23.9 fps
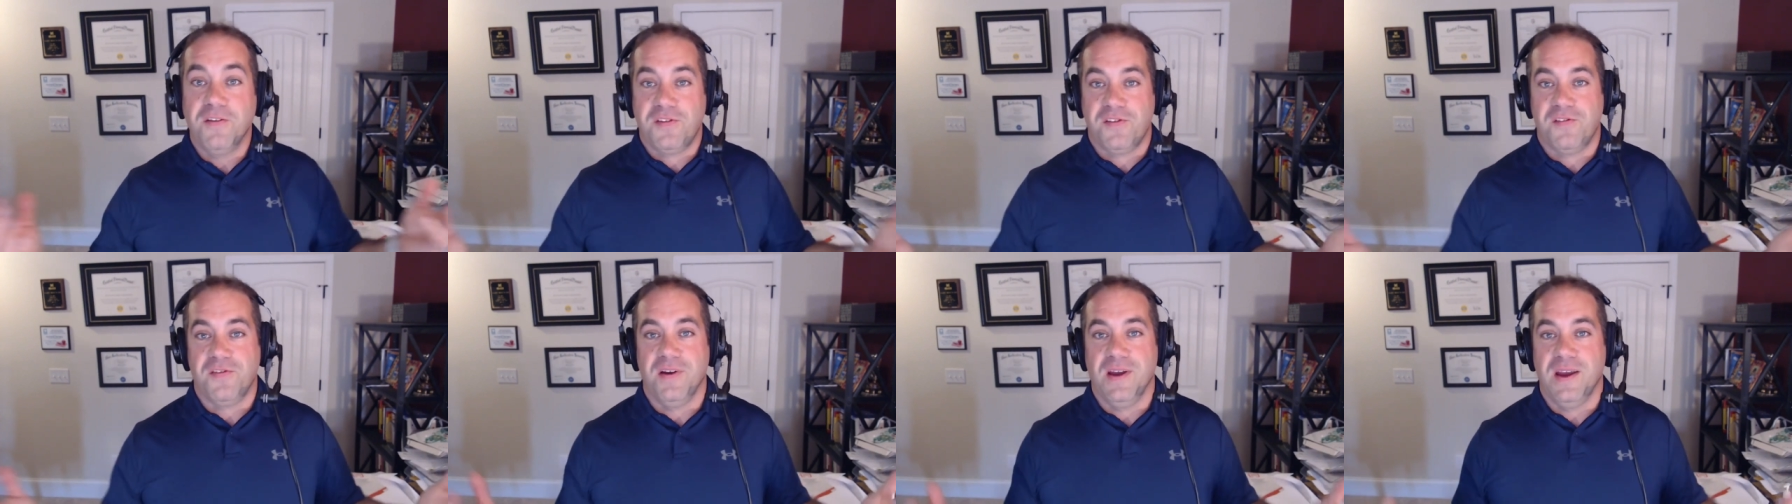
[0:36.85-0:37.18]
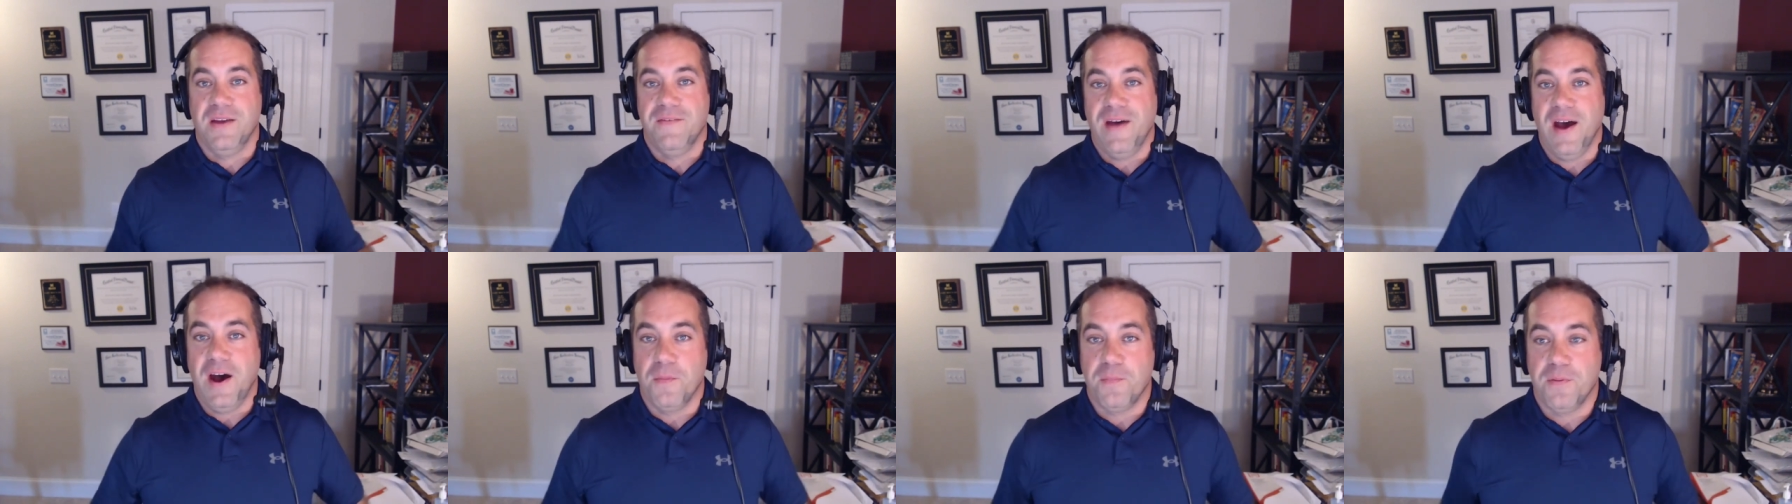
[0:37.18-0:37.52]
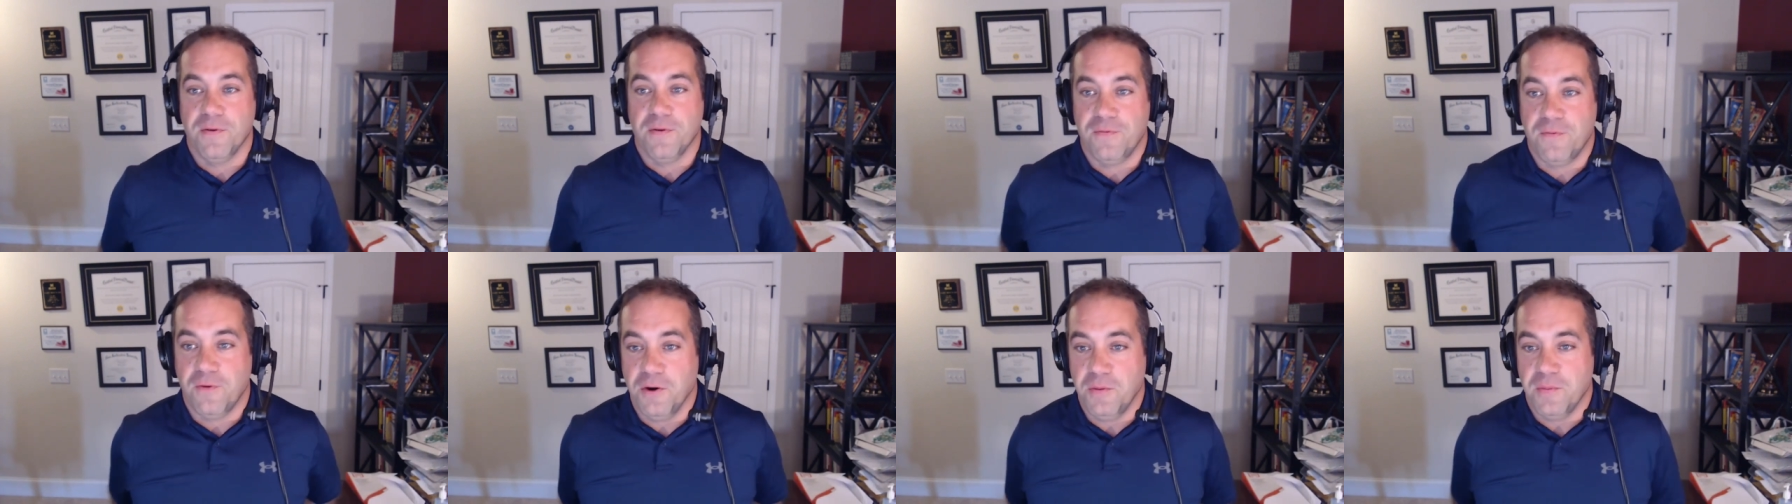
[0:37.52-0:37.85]
string of
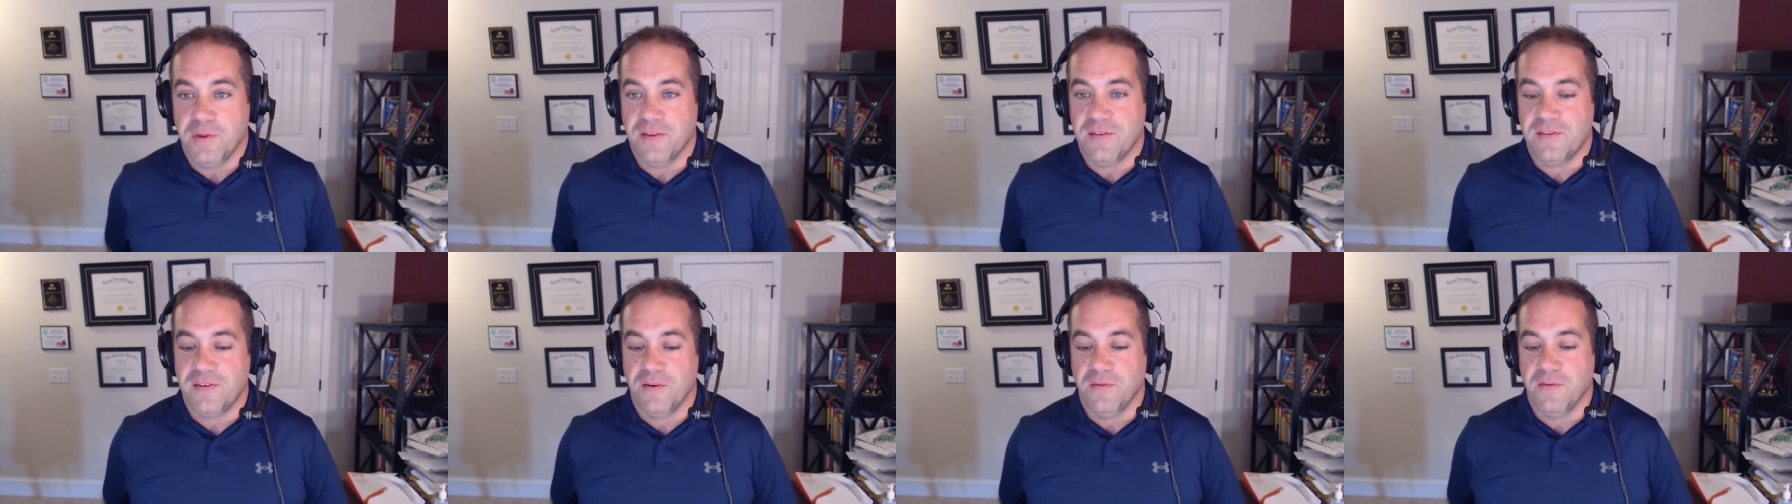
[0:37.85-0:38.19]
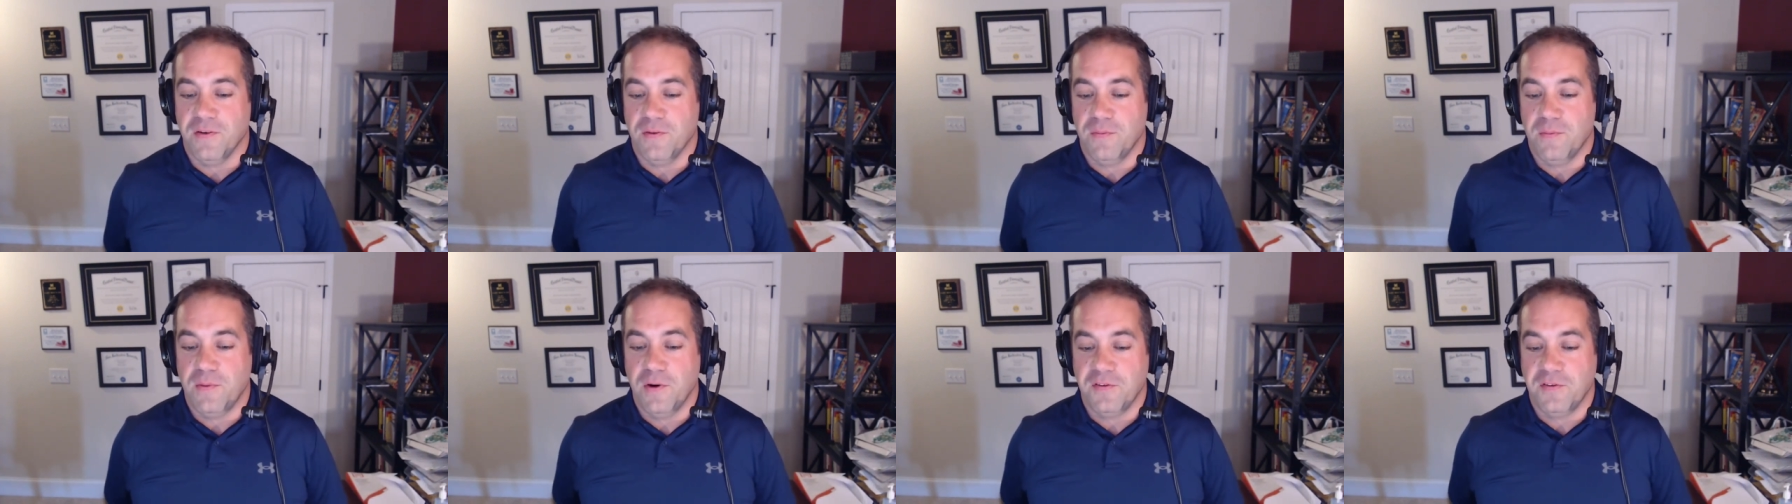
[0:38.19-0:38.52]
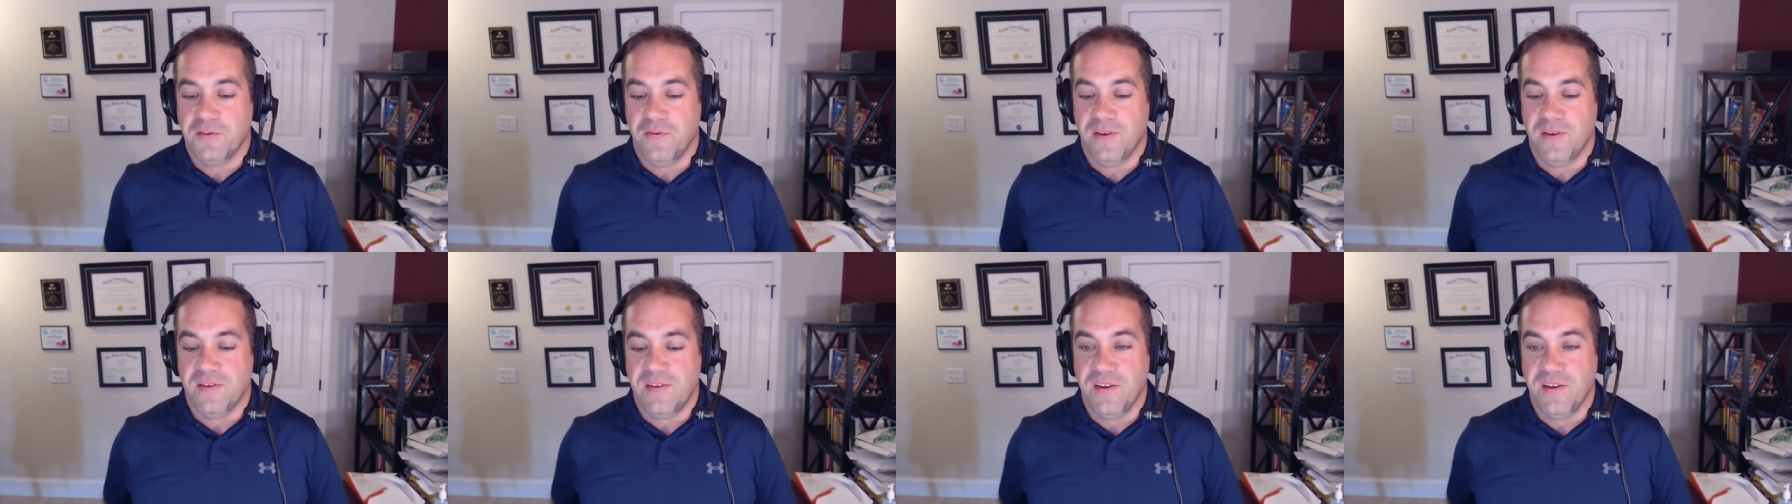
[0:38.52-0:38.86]
outperformance over
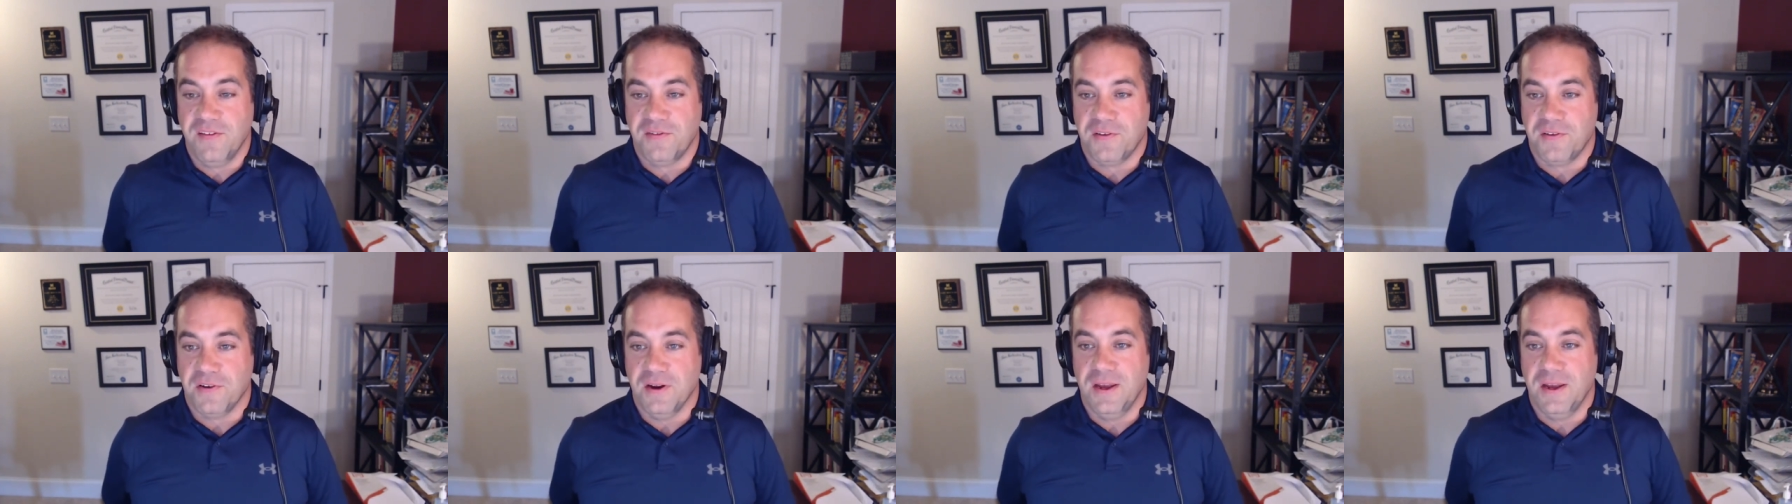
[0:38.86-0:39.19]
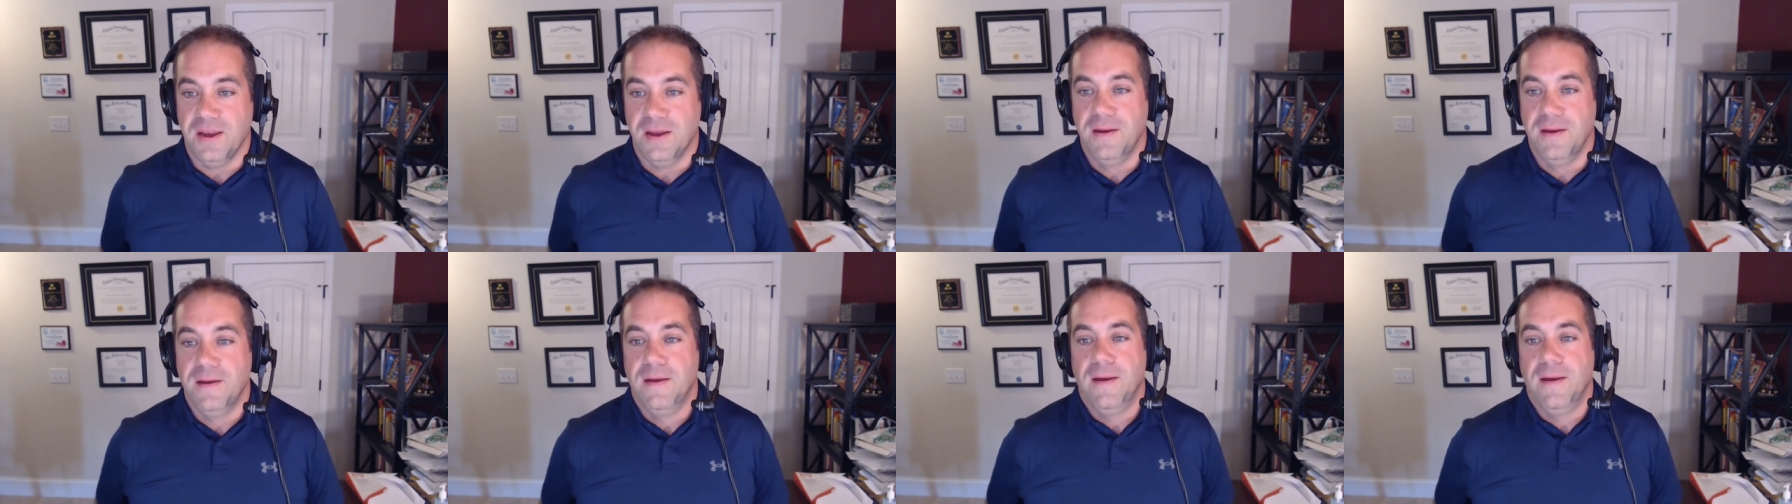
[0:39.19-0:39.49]
most of its history.